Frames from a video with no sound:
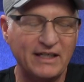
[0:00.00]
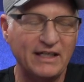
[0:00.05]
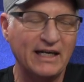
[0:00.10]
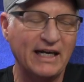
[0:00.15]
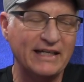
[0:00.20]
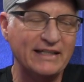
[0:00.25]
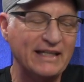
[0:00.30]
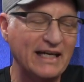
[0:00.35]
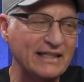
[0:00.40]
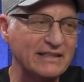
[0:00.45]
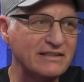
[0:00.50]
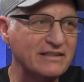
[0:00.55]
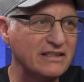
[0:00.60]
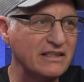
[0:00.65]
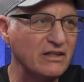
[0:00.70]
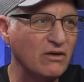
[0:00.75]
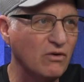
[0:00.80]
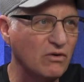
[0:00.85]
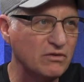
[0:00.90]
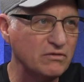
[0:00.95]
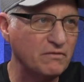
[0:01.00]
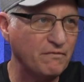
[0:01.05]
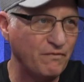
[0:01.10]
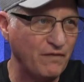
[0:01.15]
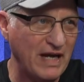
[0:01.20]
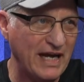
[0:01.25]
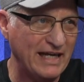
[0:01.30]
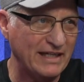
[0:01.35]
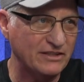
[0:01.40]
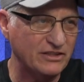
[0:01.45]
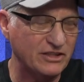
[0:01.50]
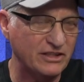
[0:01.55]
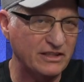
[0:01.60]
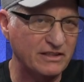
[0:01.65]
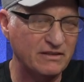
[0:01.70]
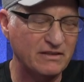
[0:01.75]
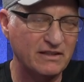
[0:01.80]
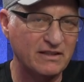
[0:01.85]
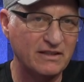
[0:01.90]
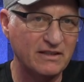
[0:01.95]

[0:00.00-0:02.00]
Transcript: And that's the old fashioned